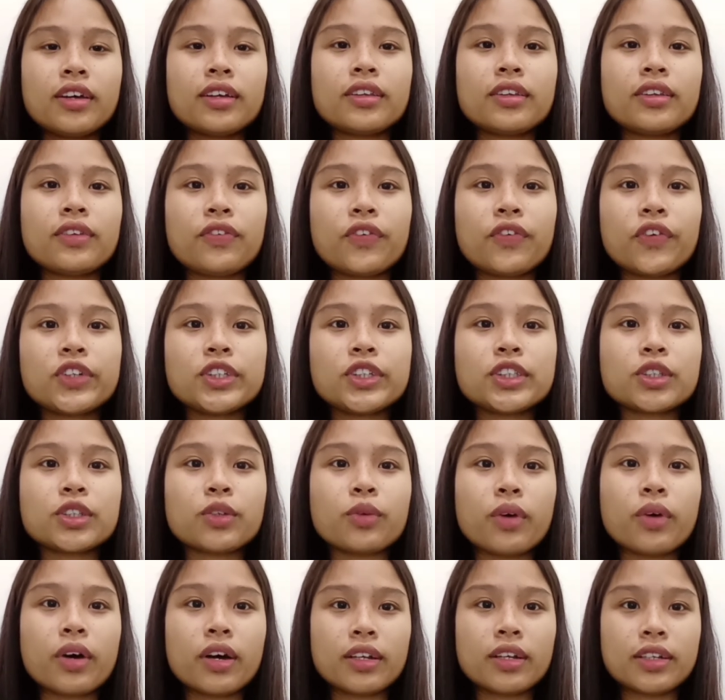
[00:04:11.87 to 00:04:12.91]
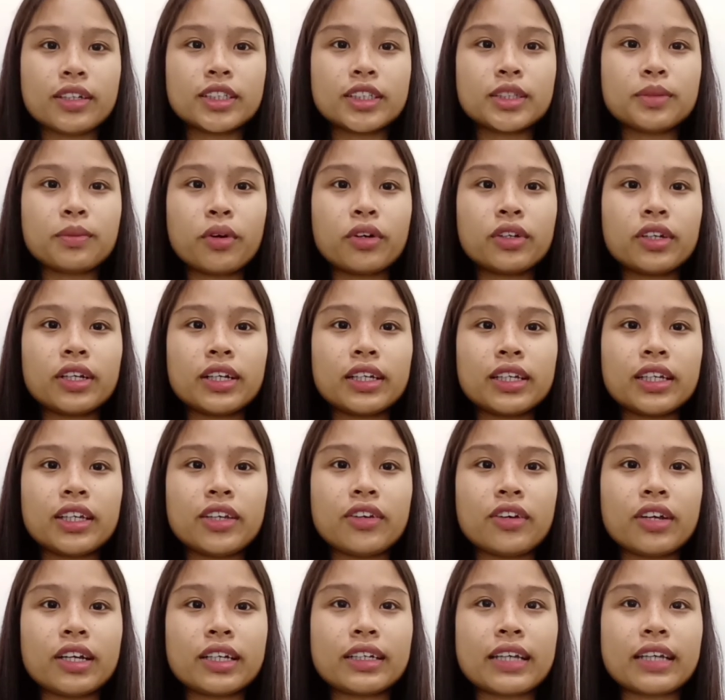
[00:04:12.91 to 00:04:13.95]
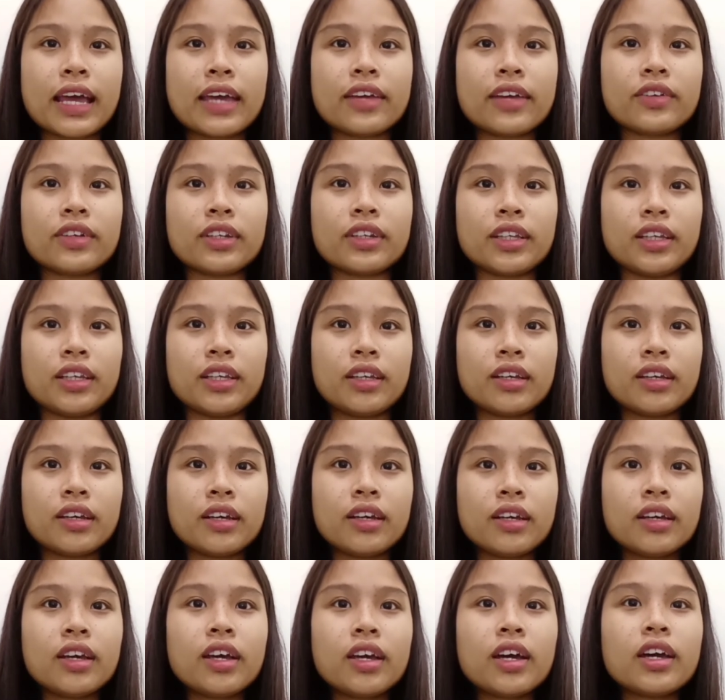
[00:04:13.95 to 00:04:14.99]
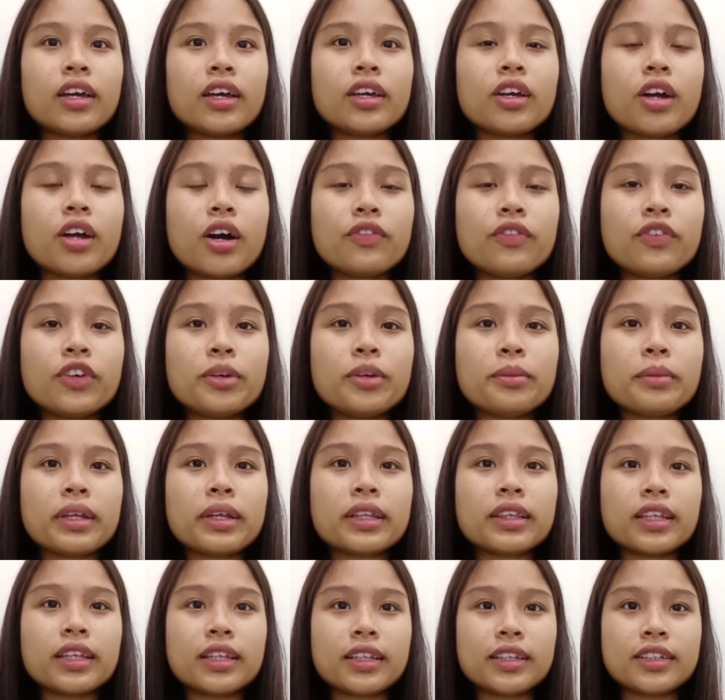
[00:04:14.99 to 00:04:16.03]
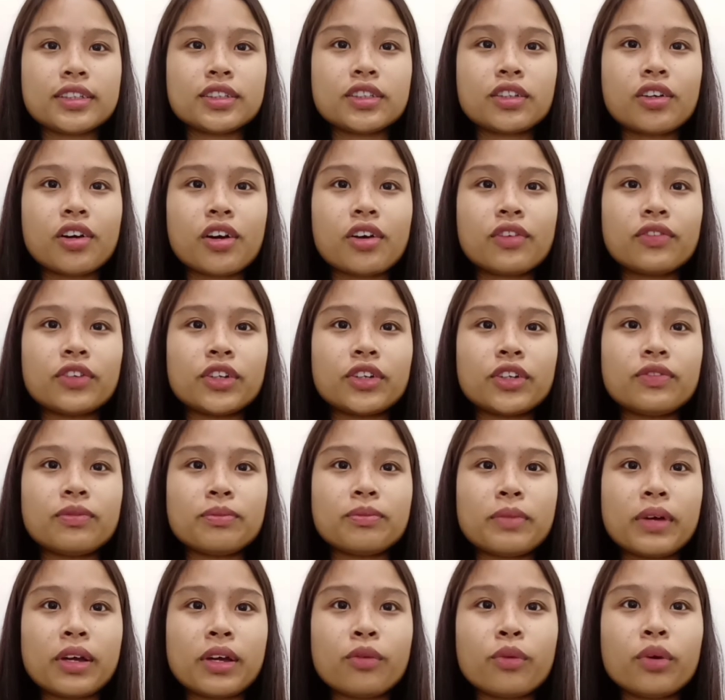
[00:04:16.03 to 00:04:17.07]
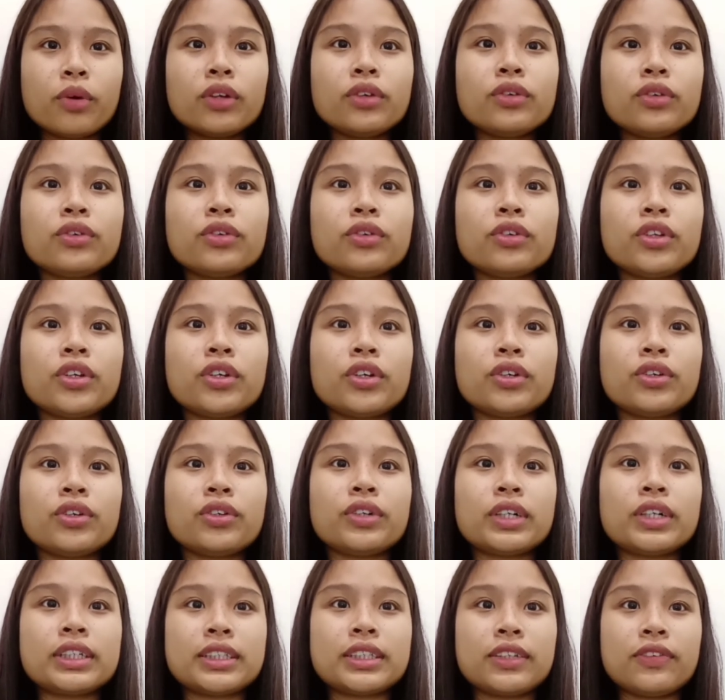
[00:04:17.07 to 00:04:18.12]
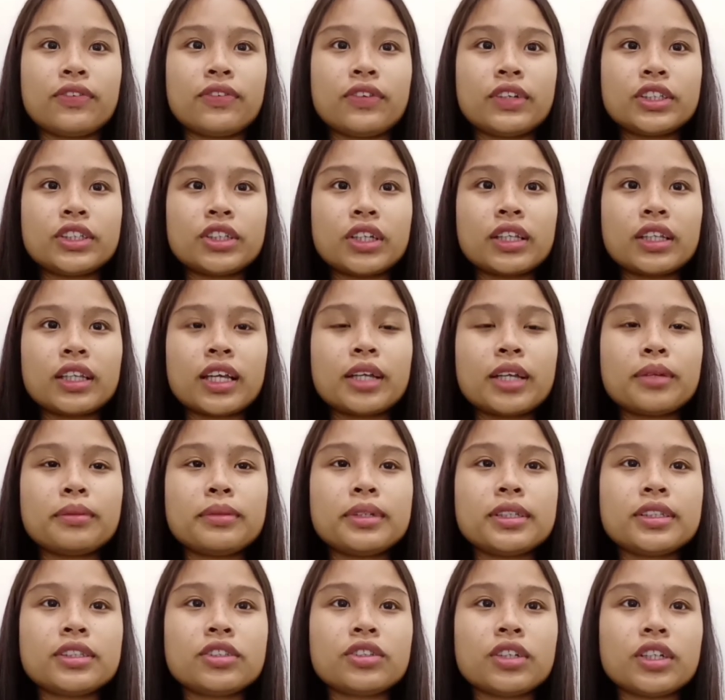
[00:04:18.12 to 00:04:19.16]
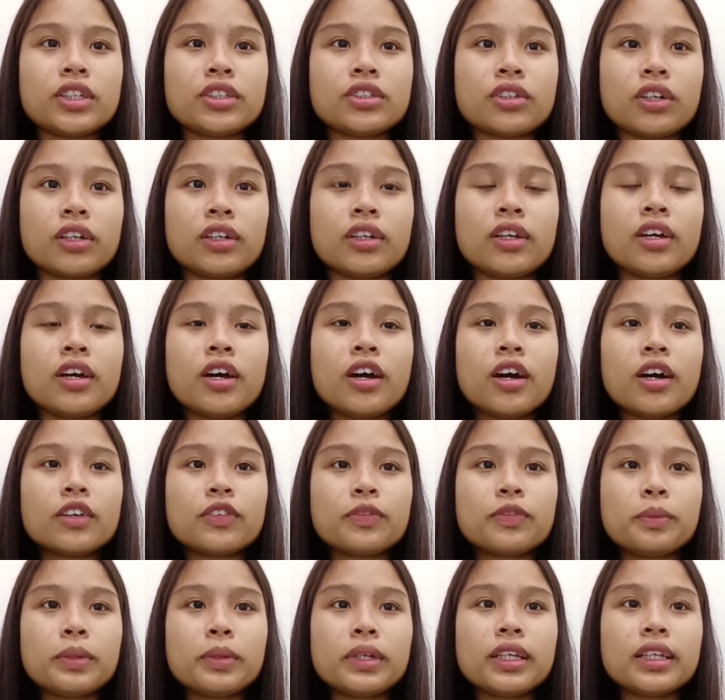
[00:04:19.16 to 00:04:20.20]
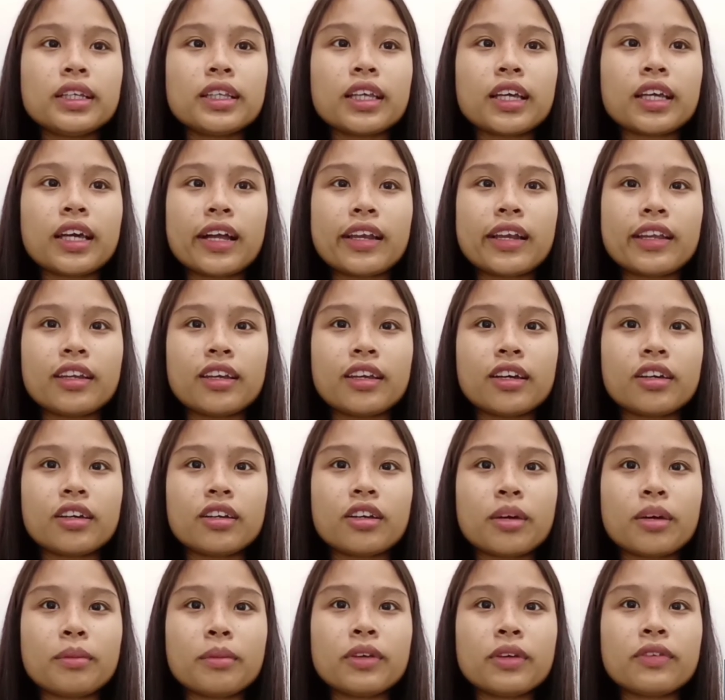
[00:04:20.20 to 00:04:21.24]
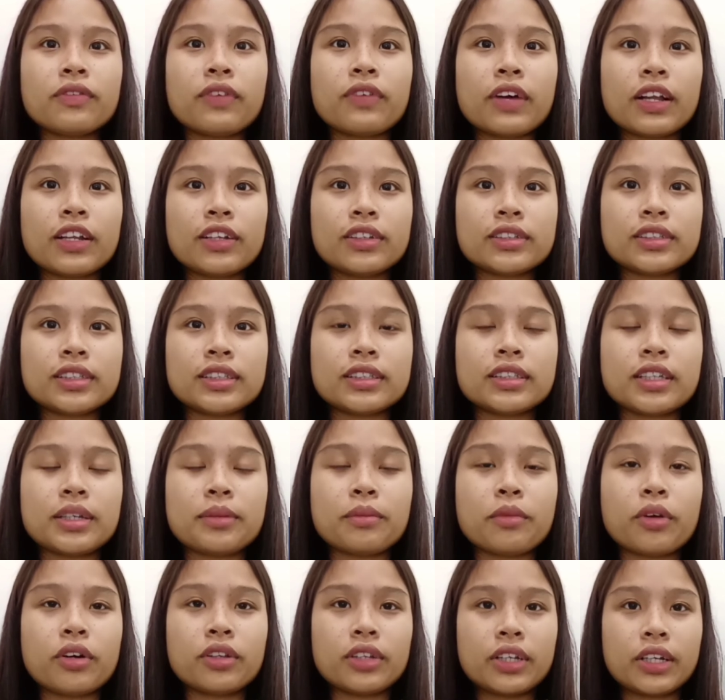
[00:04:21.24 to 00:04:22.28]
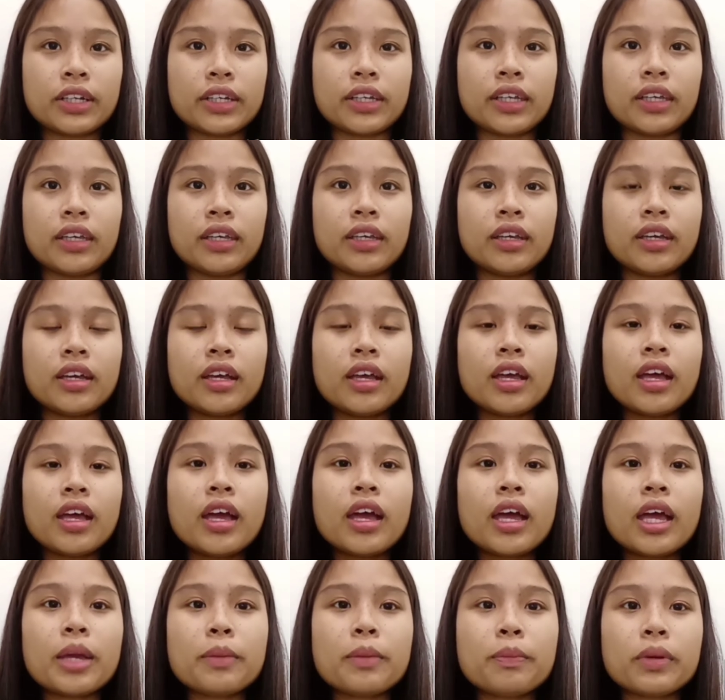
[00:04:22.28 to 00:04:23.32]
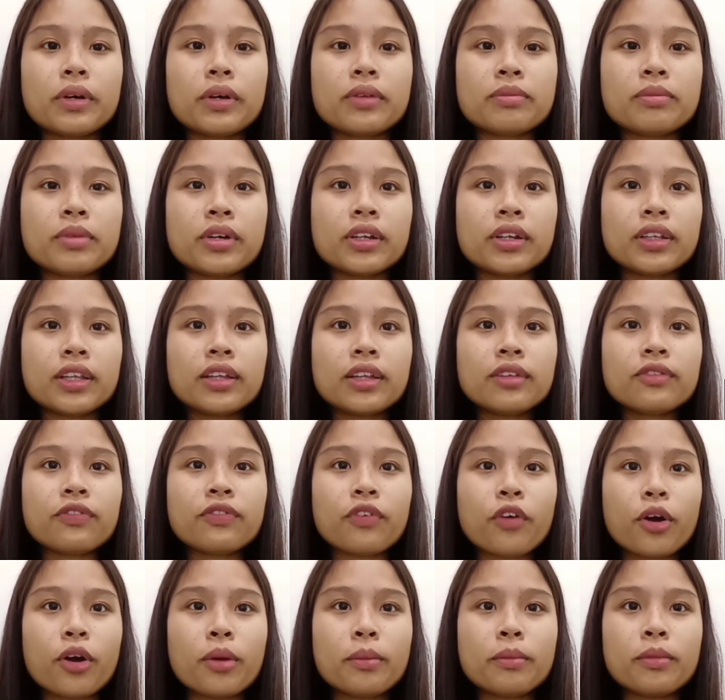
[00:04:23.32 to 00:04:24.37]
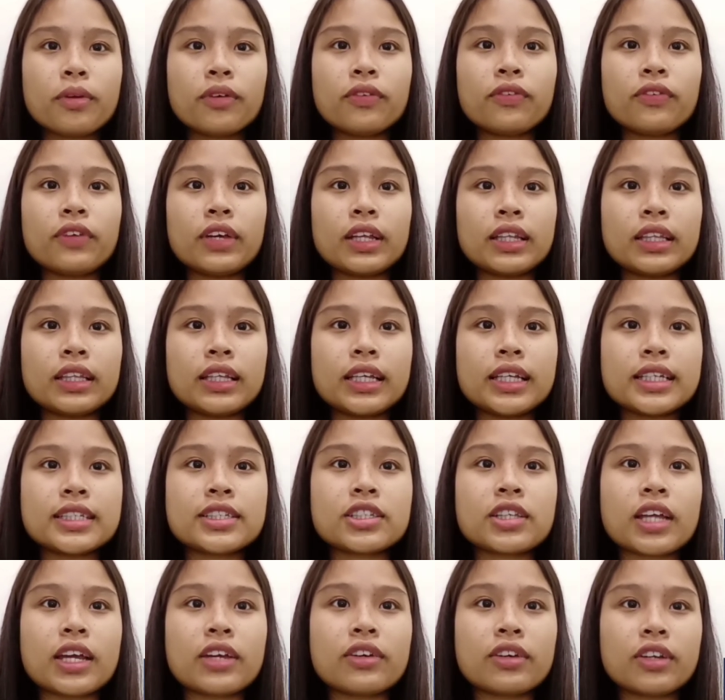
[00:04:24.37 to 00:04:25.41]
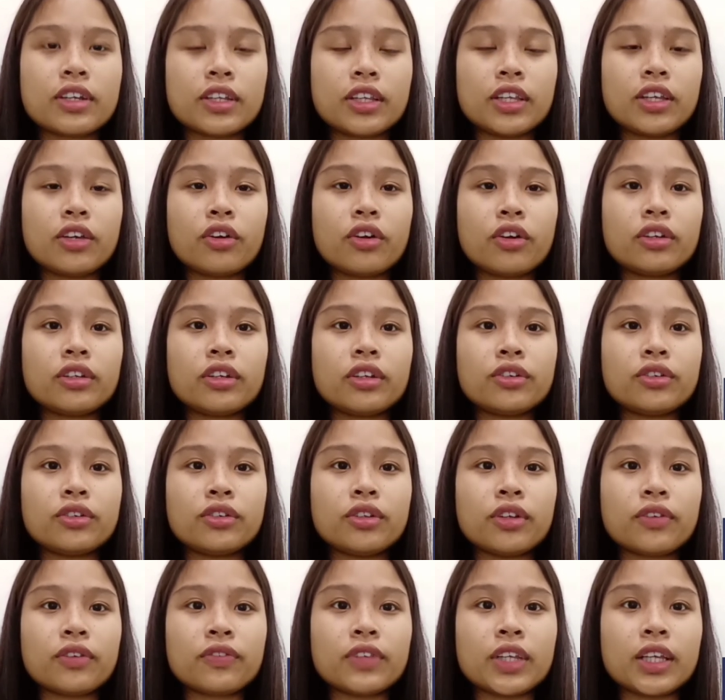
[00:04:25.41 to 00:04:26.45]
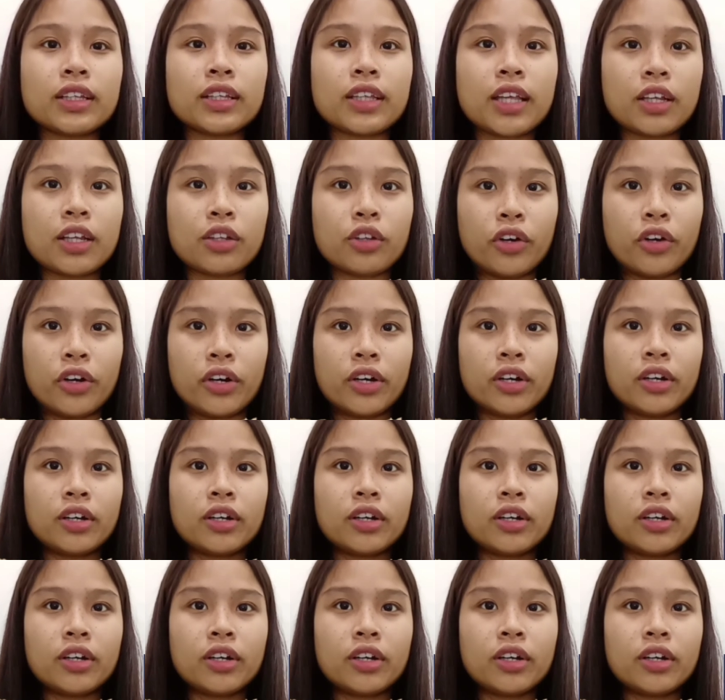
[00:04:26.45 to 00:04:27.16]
The first one is monarchy or tyranny. A government that is governed by one ruler who has efficient administration of political and economic values is a monarchy. A perverted form of it is tyranny or the rule of dictator.